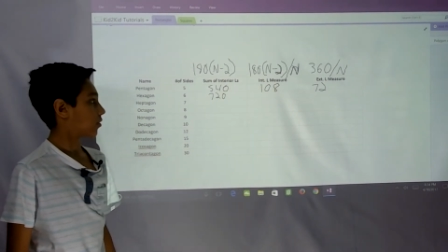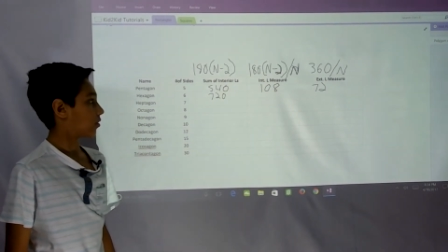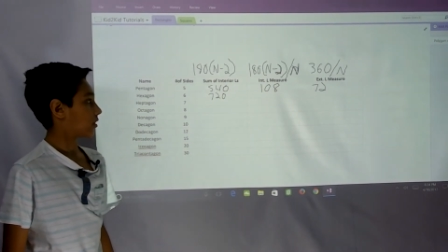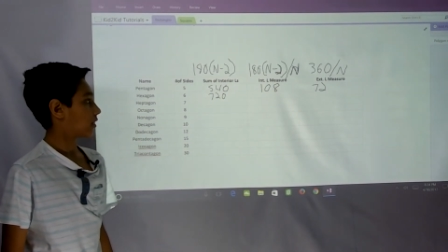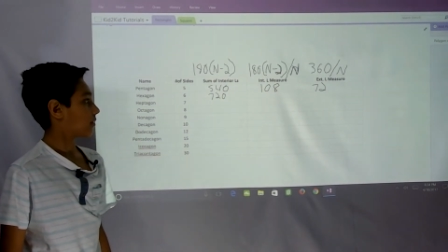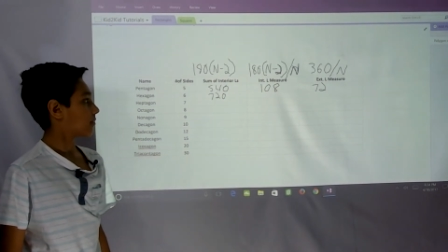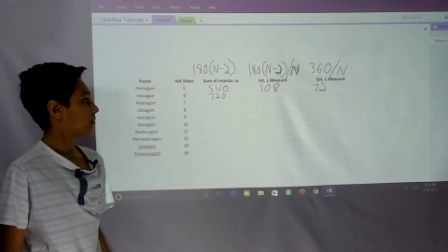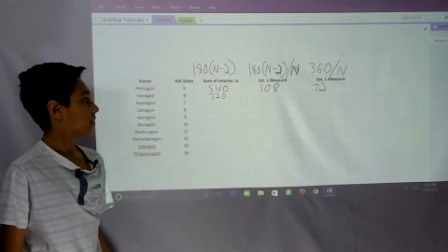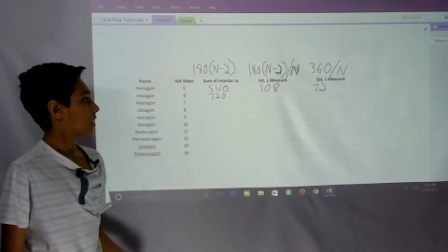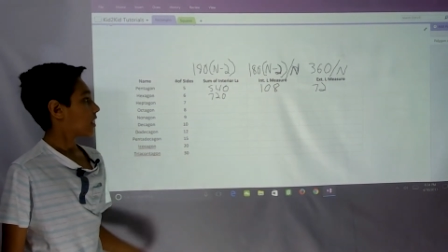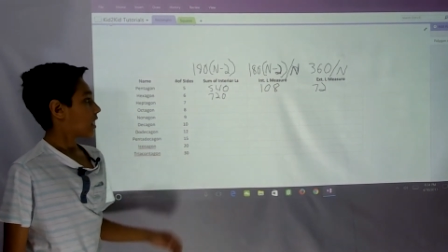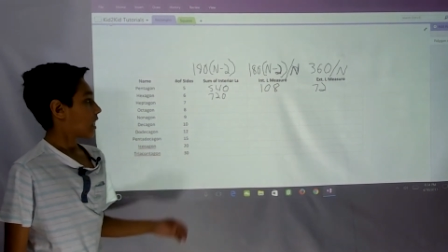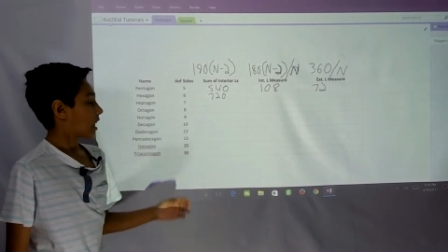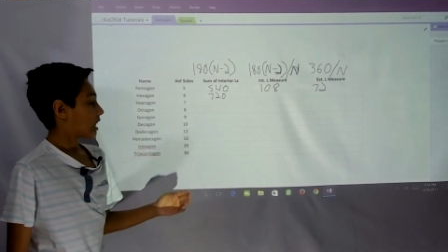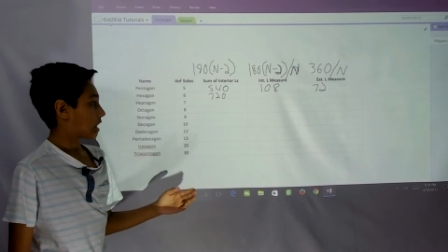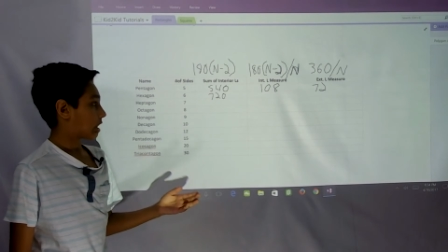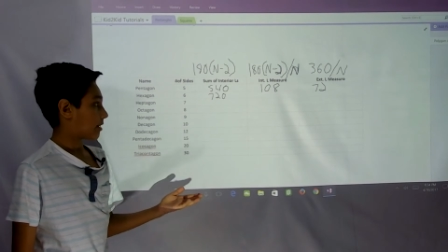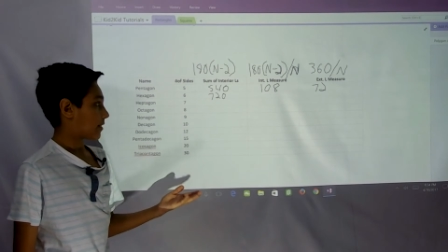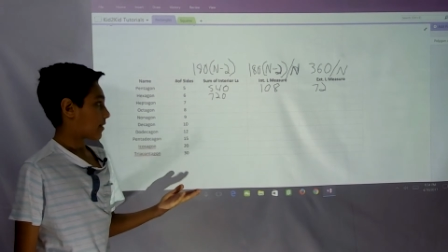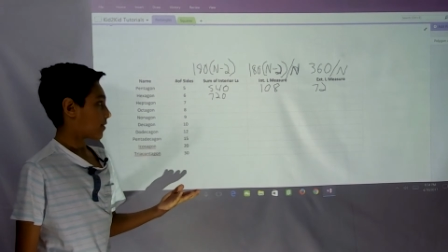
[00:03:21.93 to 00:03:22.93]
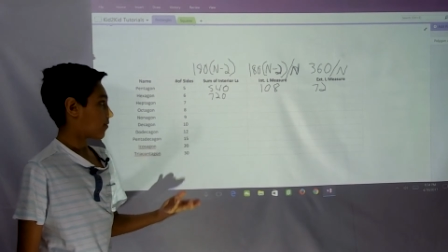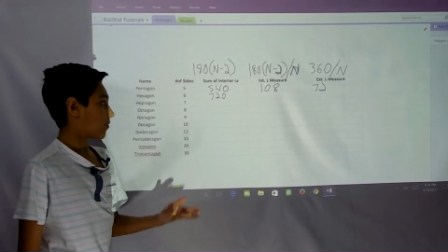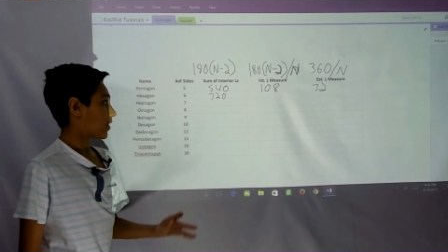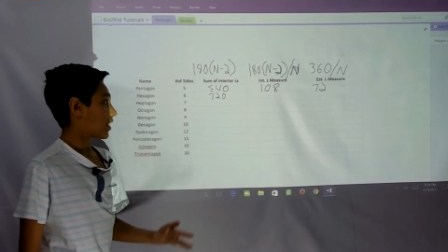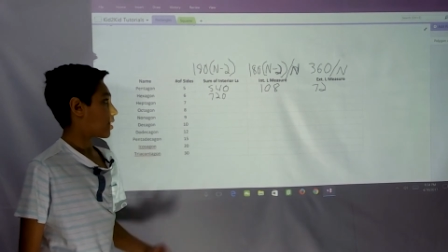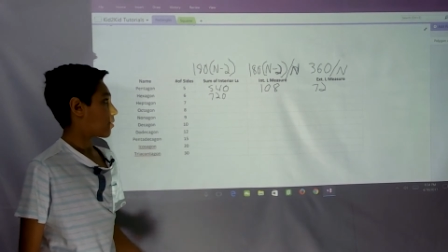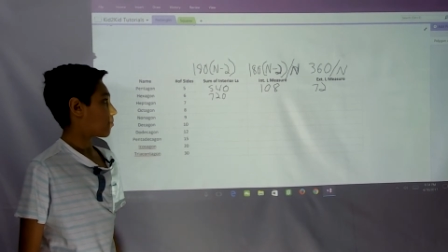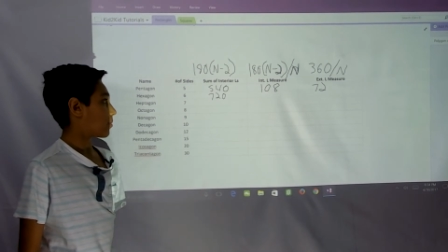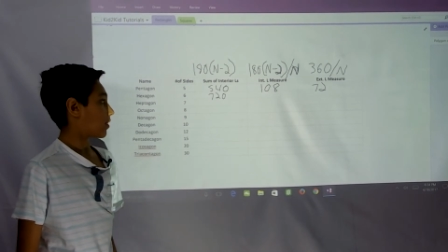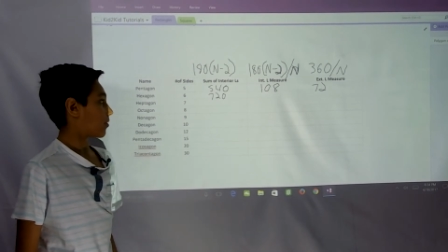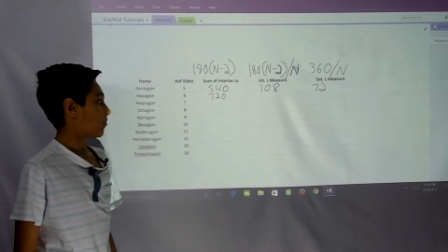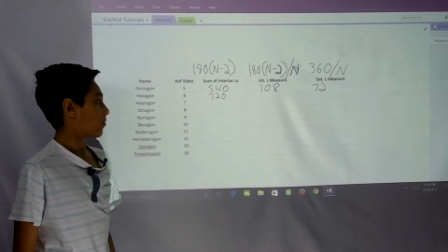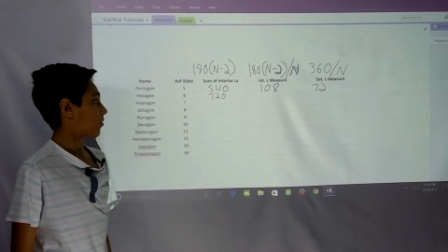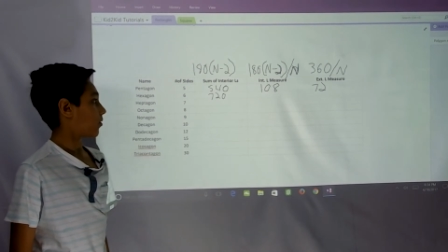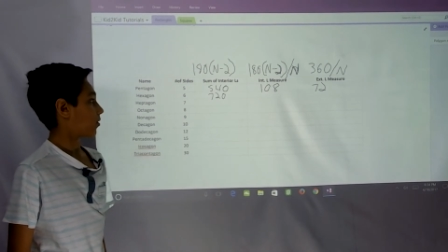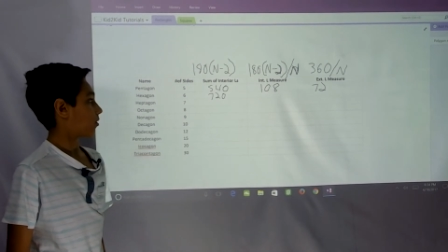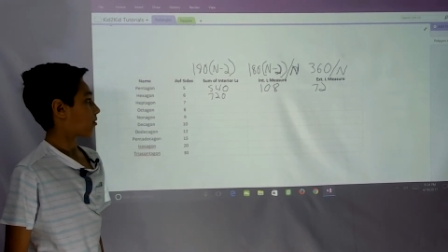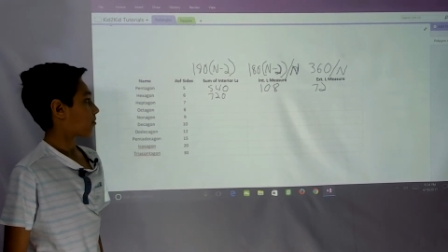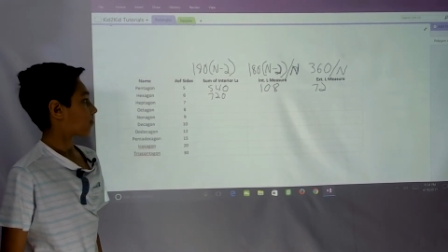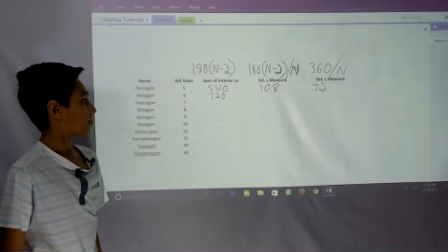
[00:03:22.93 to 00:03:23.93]
and then divided by 4.
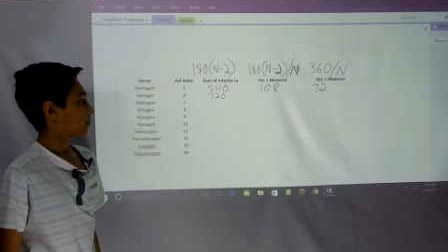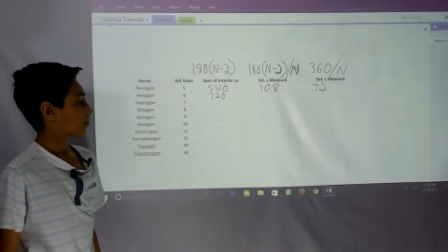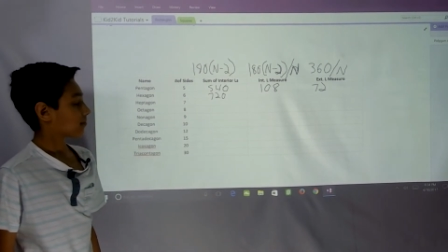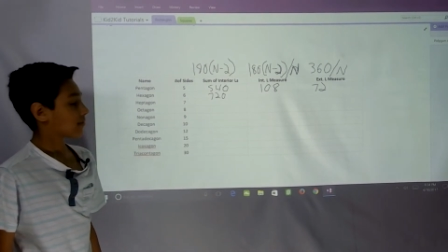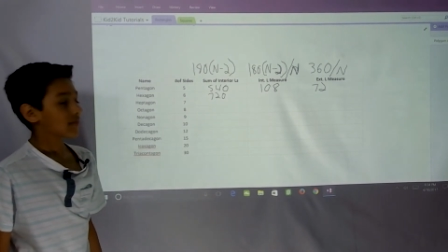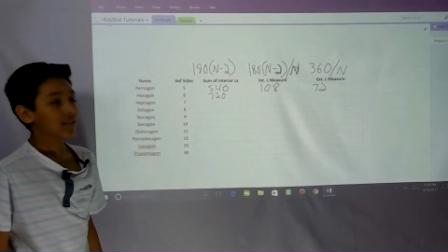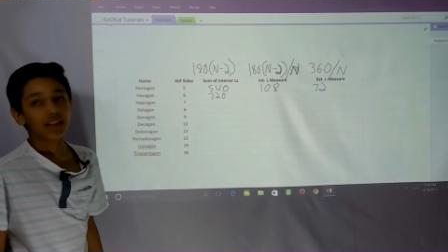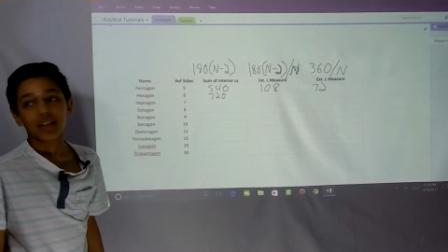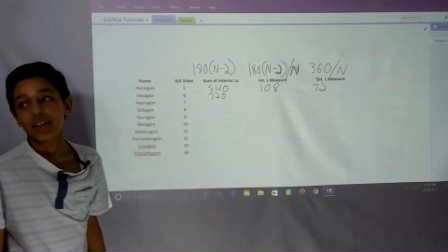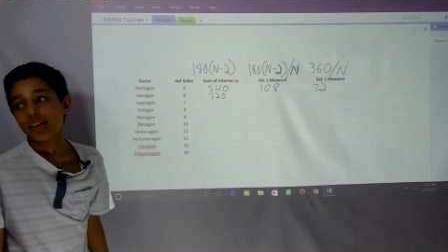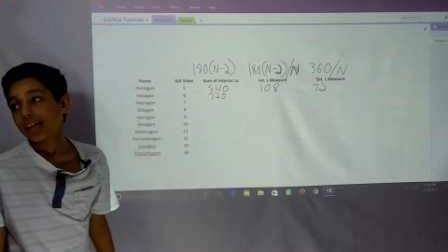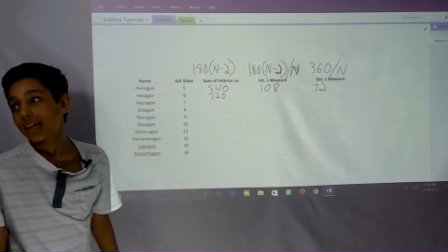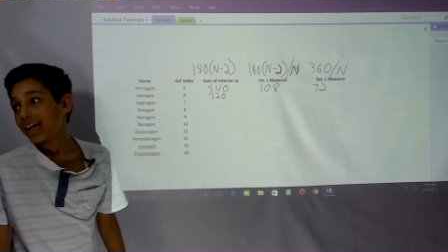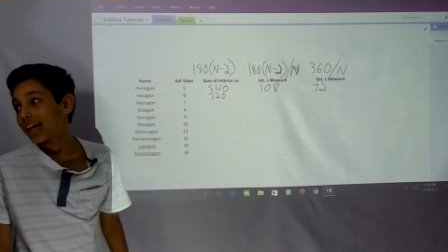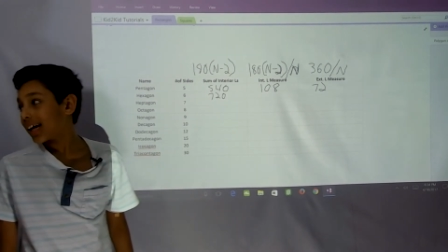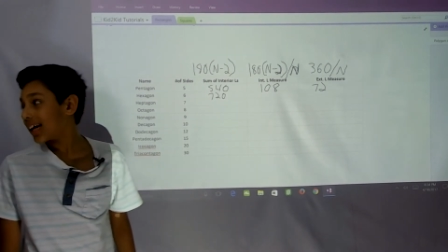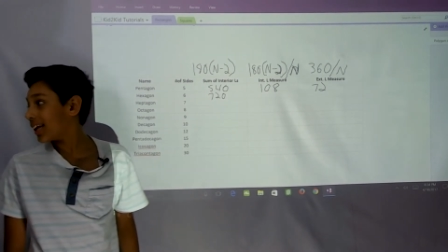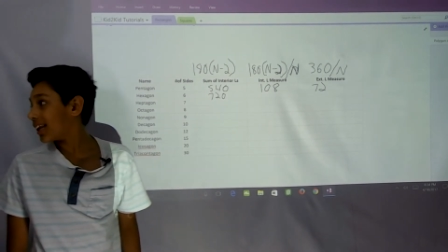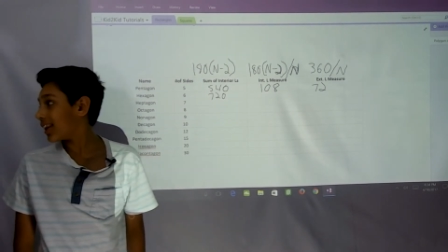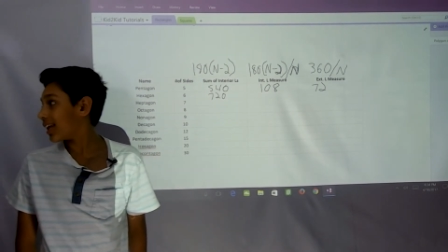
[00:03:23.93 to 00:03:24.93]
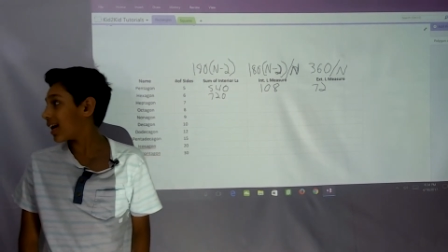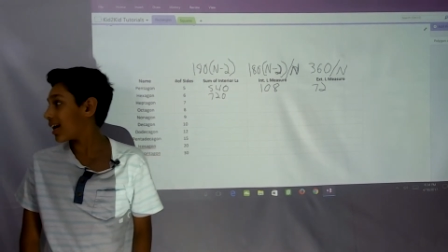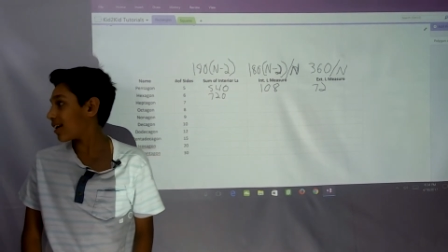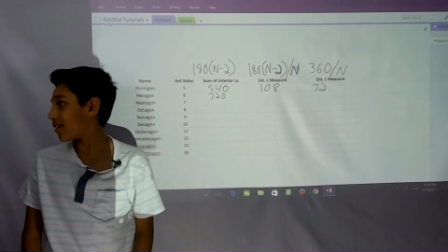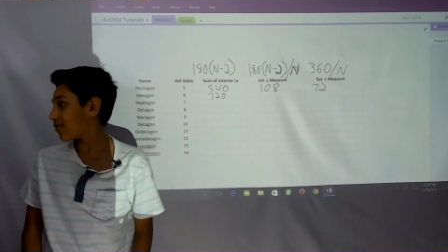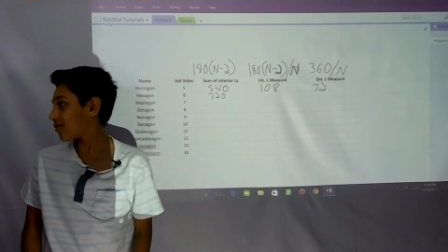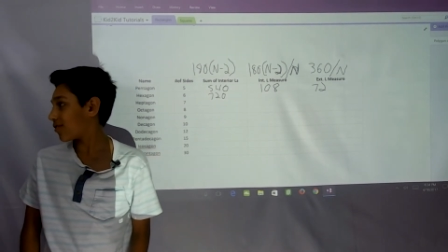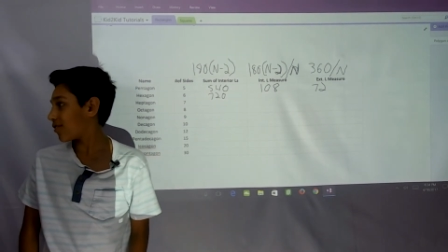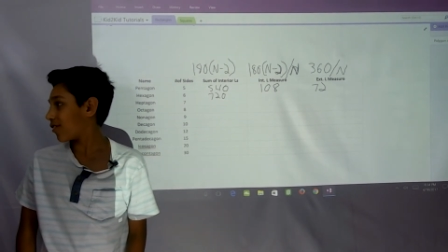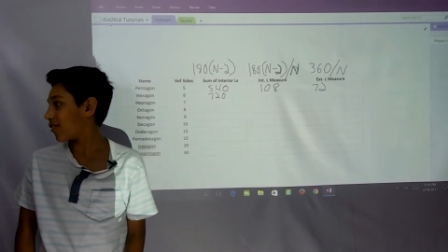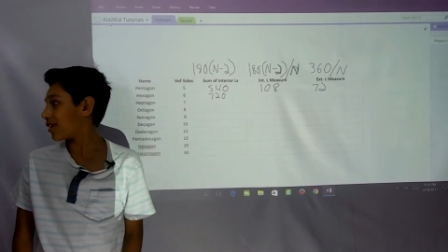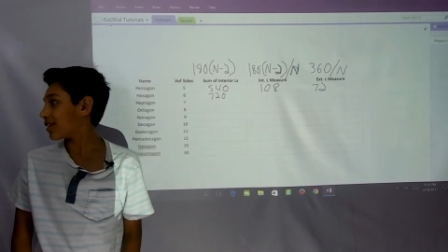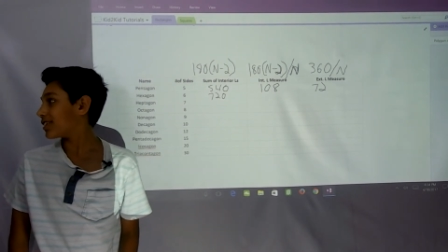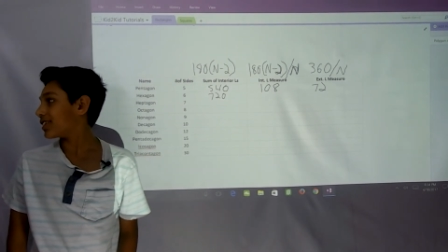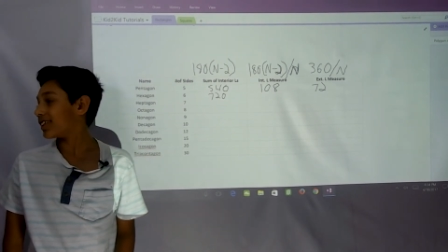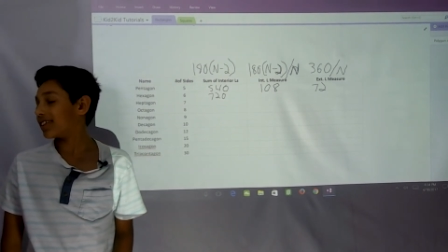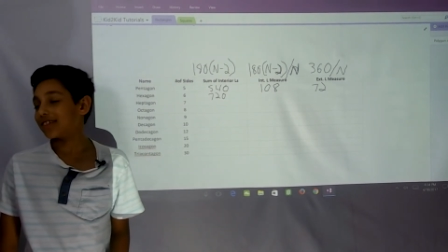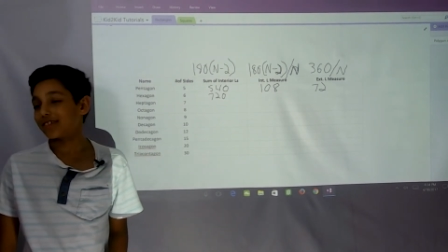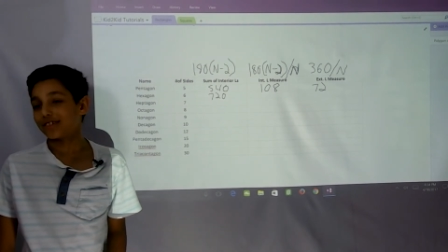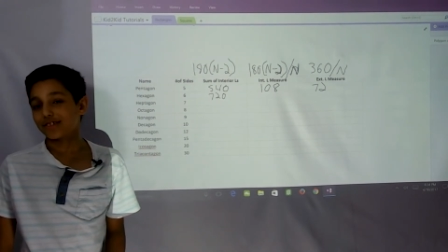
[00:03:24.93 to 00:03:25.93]
And that, of course, equals
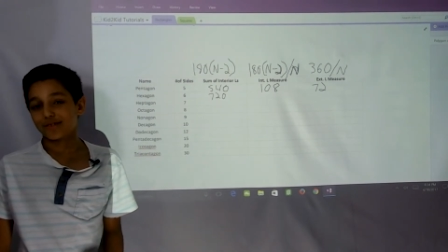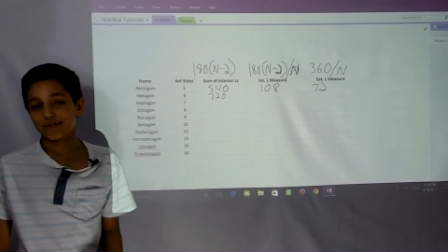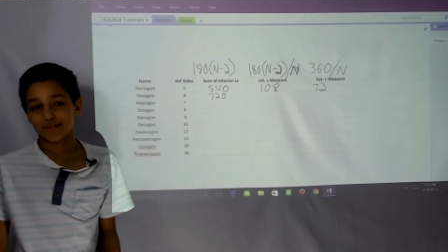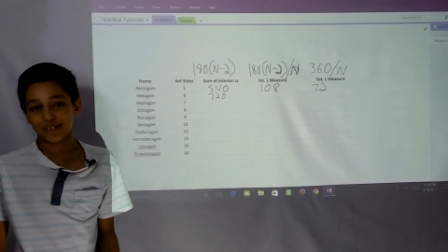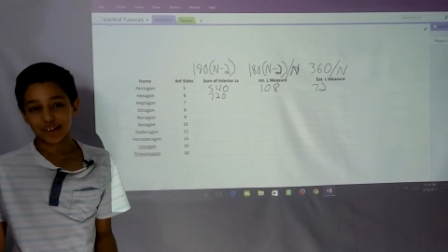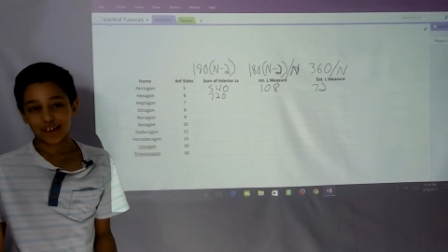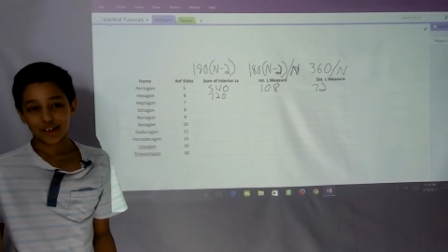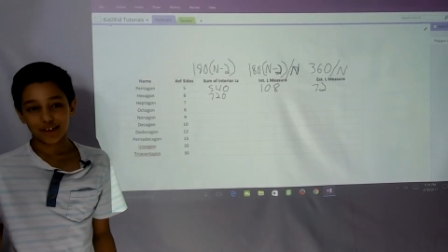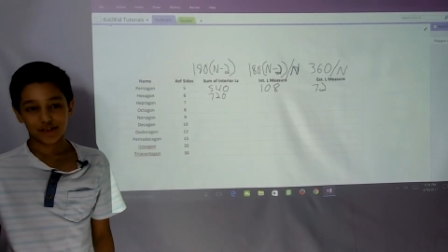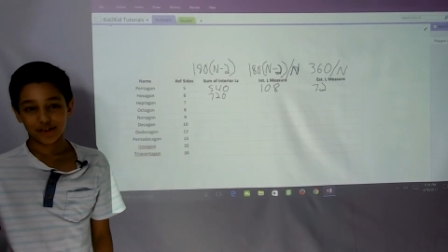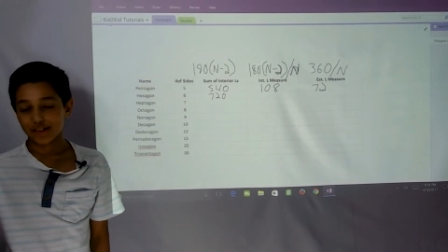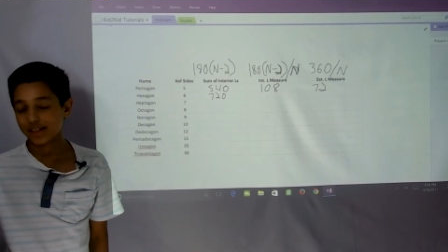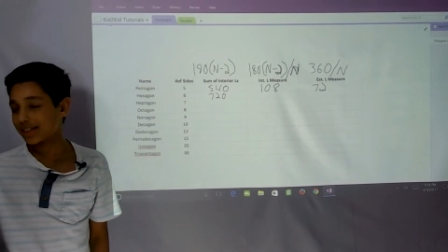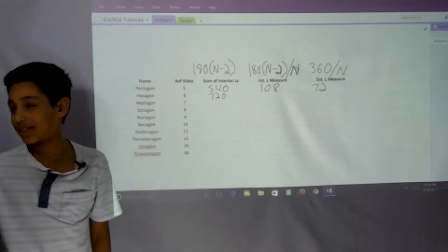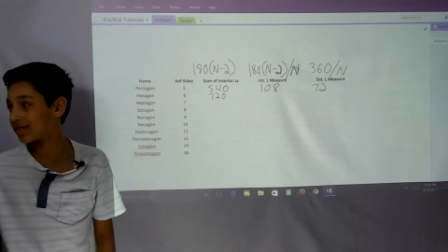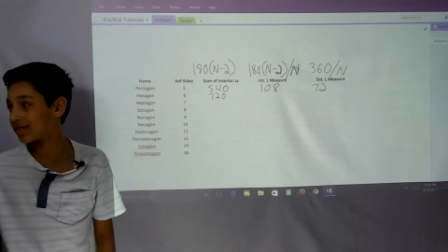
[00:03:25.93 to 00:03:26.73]
120.